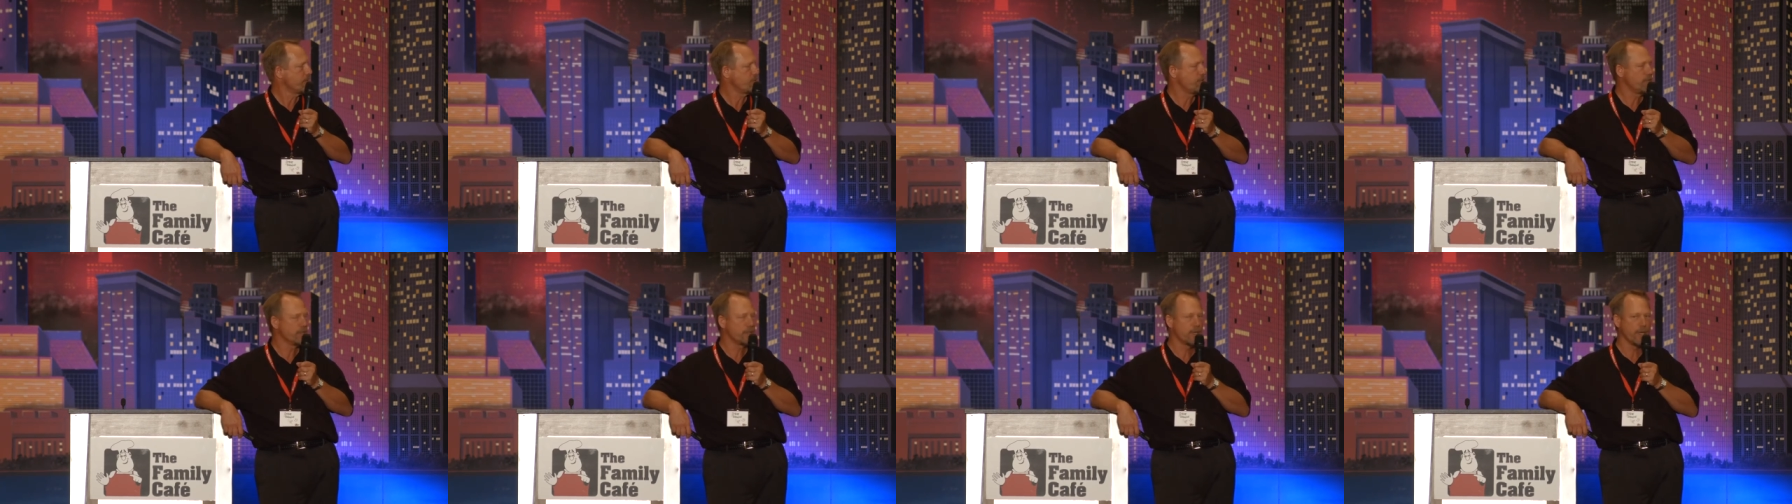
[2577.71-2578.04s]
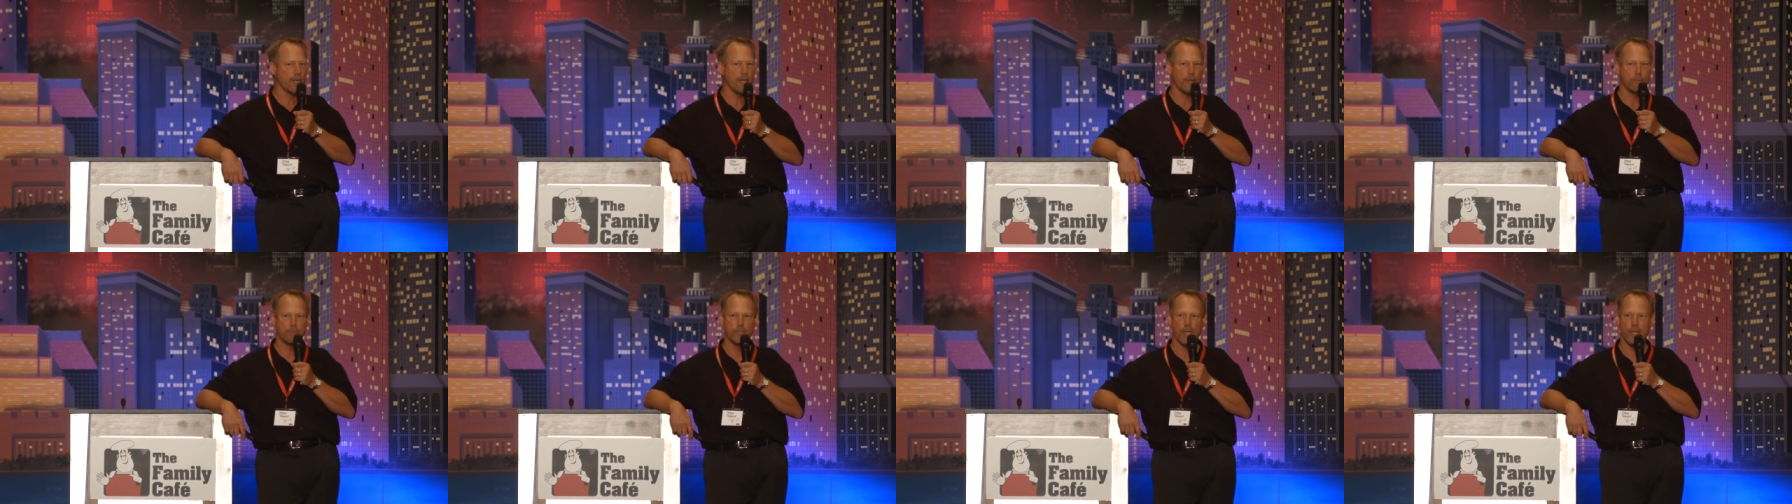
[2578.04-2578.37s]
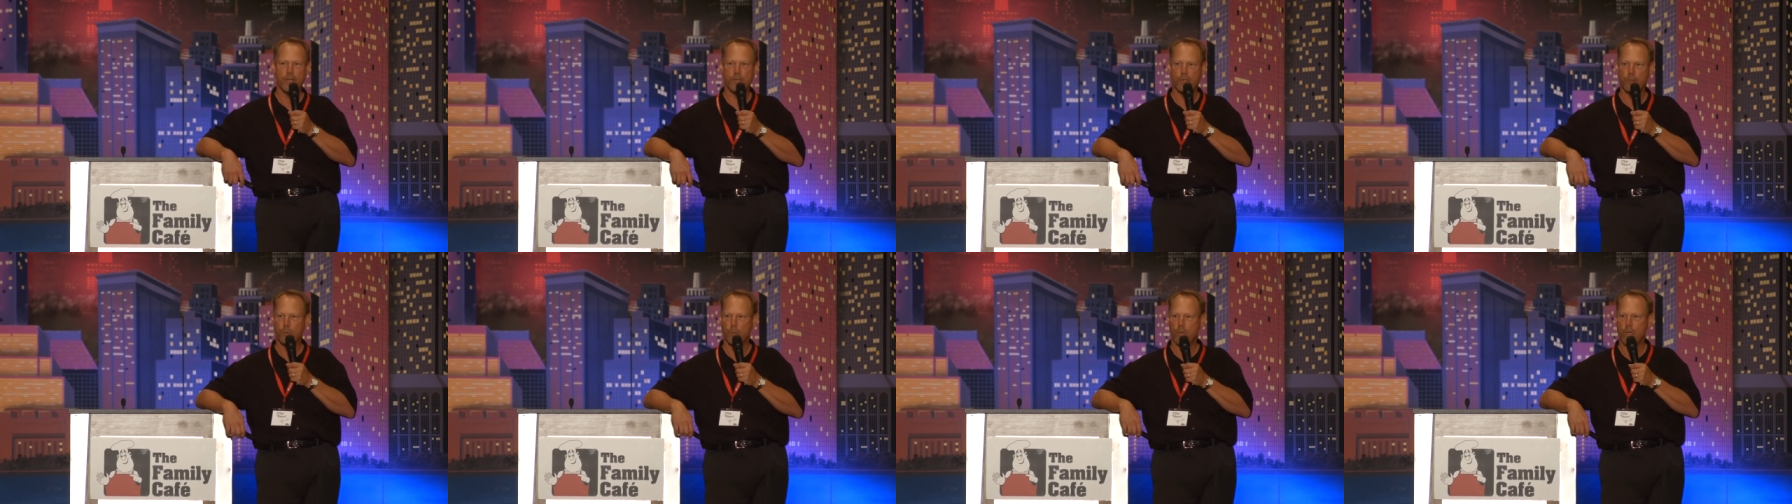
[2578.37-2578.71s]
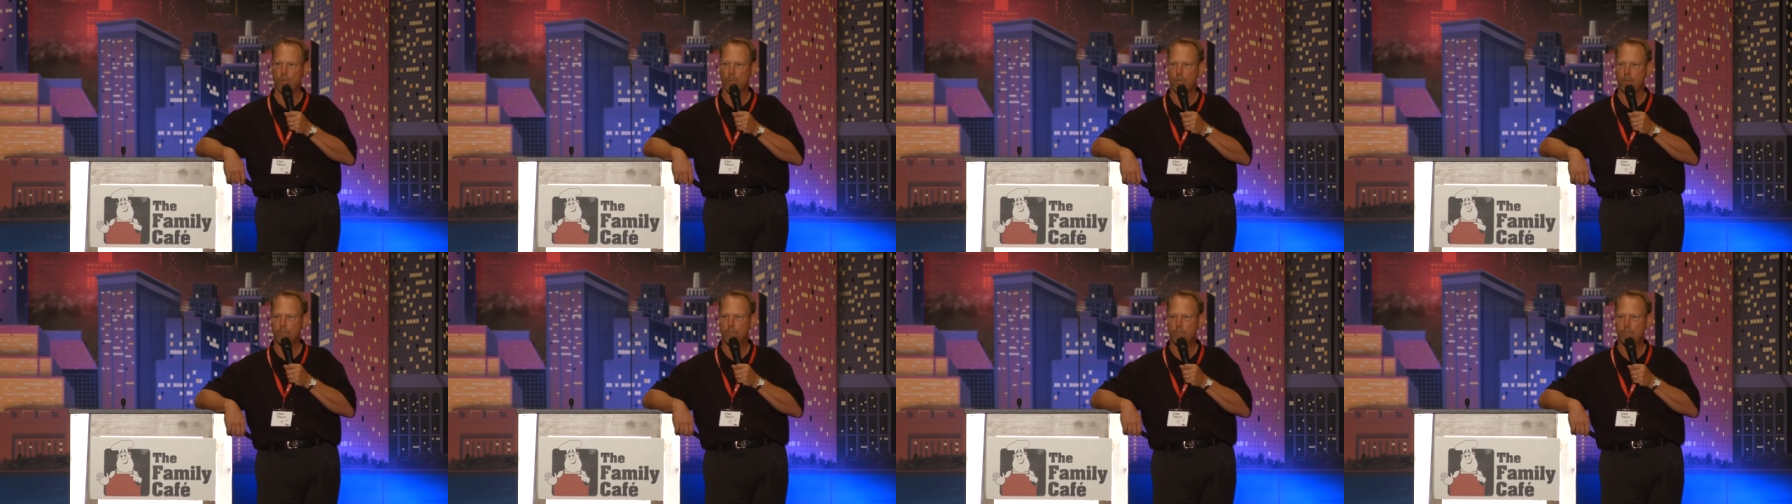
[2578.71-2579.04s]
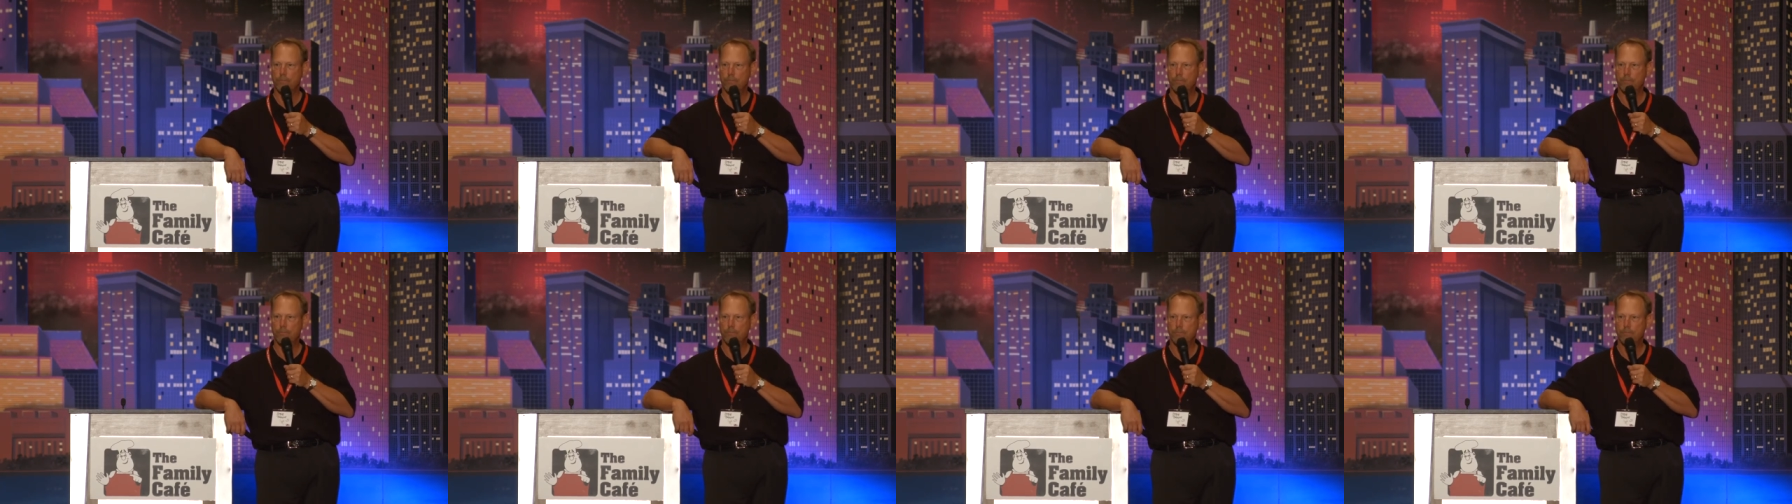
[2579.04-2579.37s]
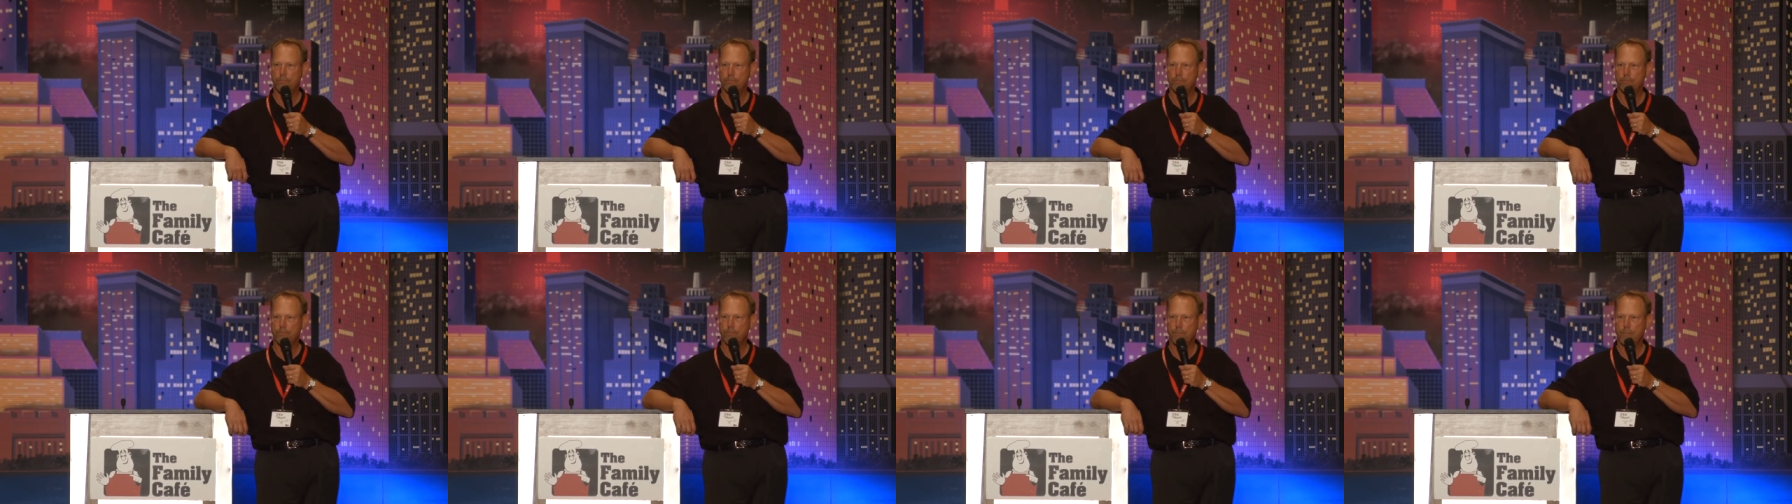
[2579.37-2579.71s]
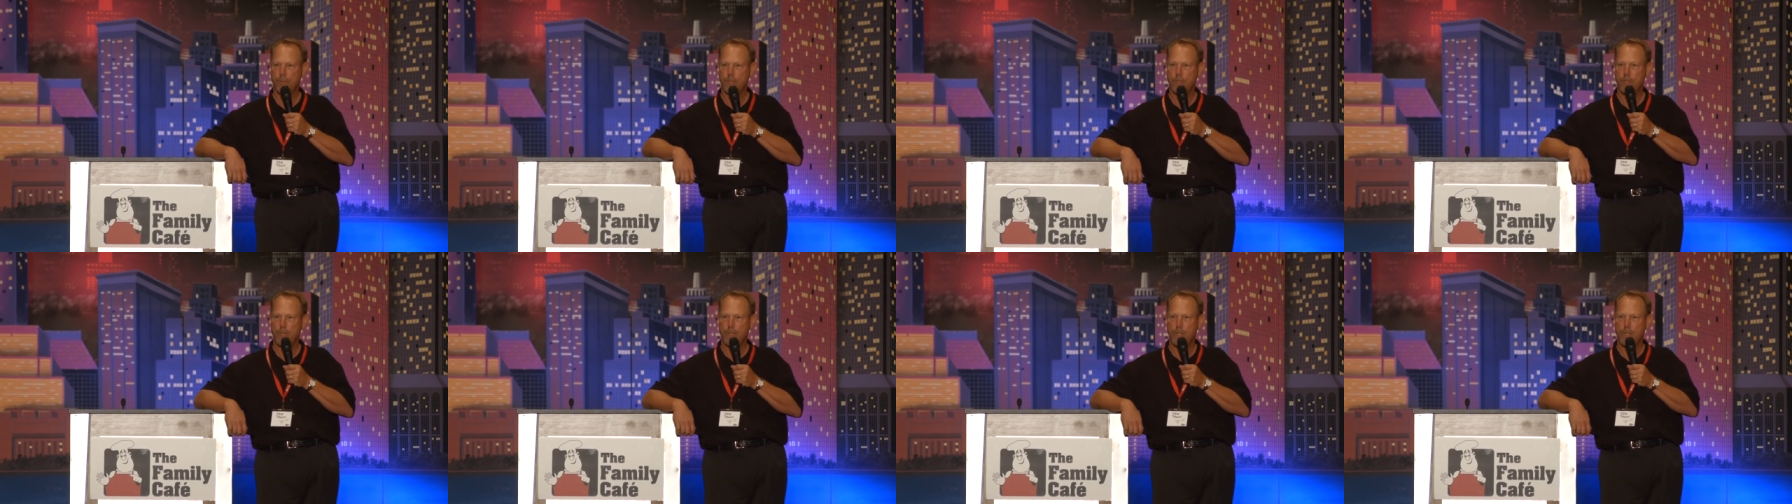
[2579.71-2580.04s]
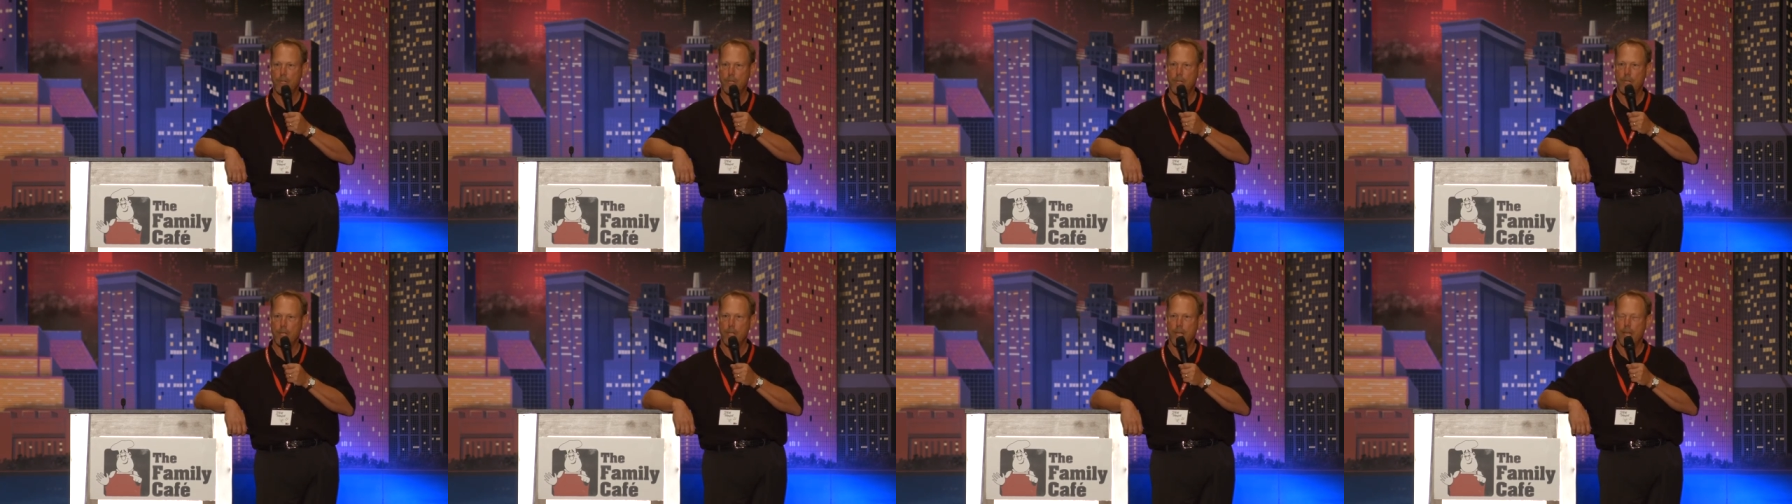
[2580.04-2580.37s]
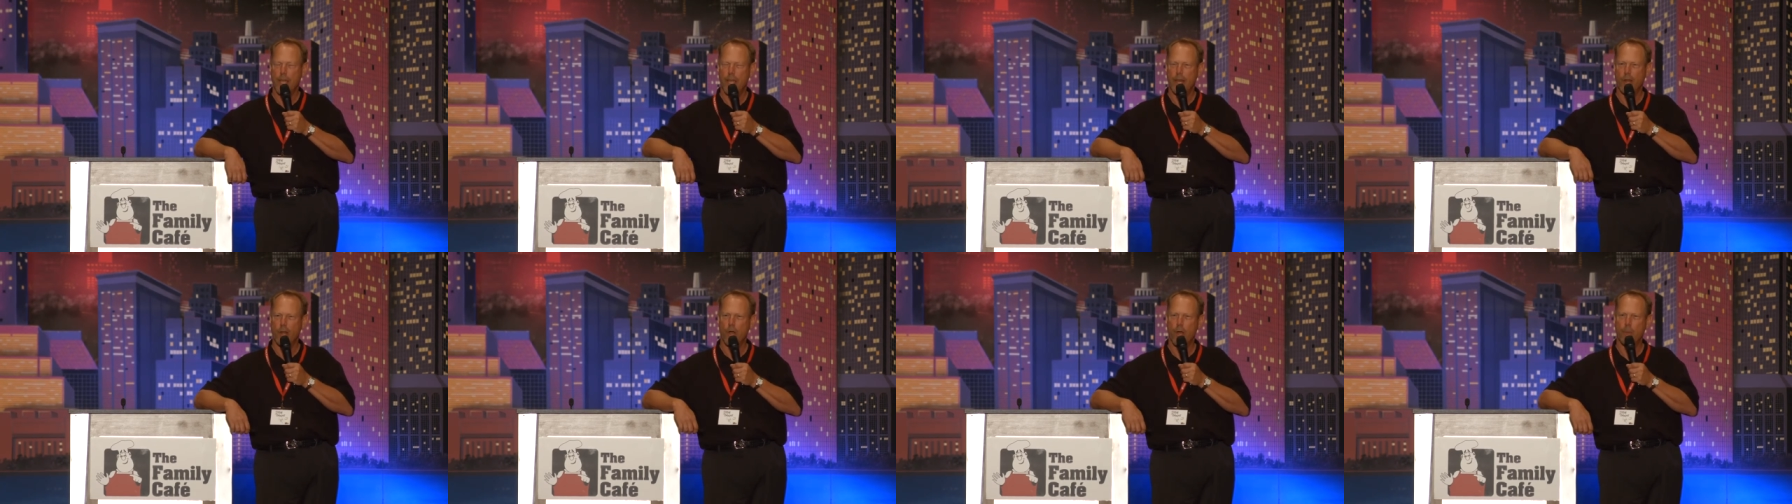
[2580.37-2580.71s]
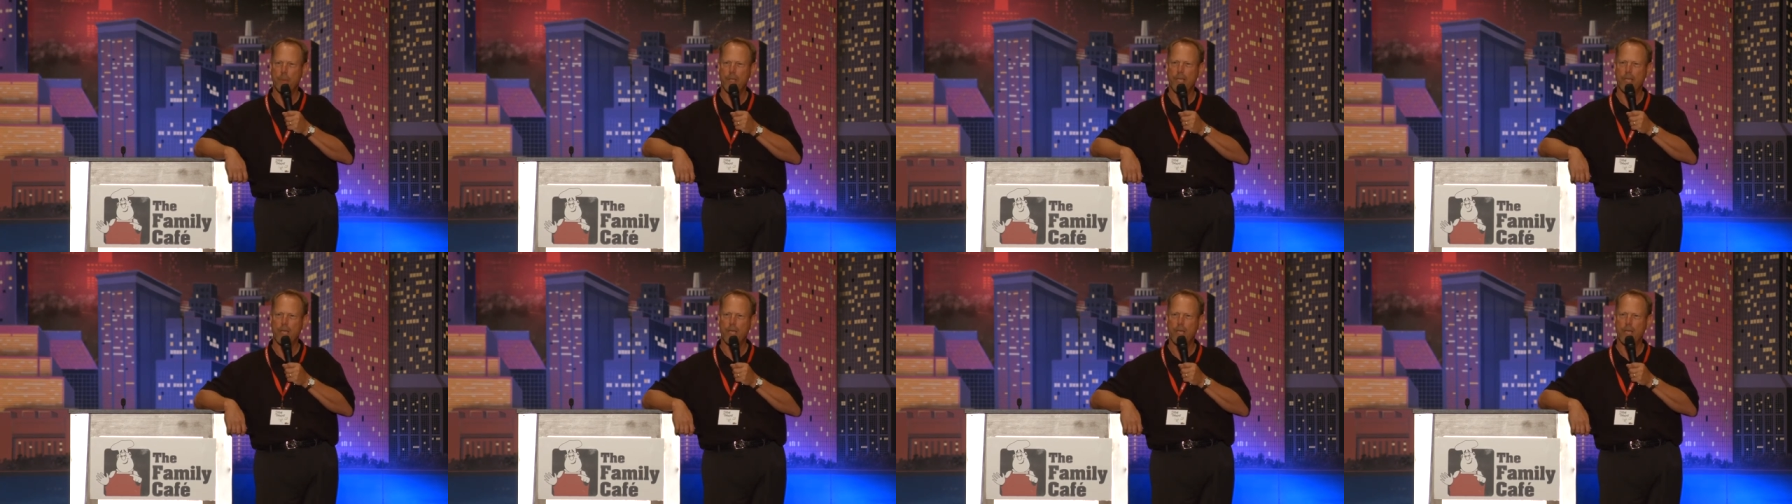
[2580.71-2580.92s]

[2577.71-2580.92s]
she's going to help change the world. And all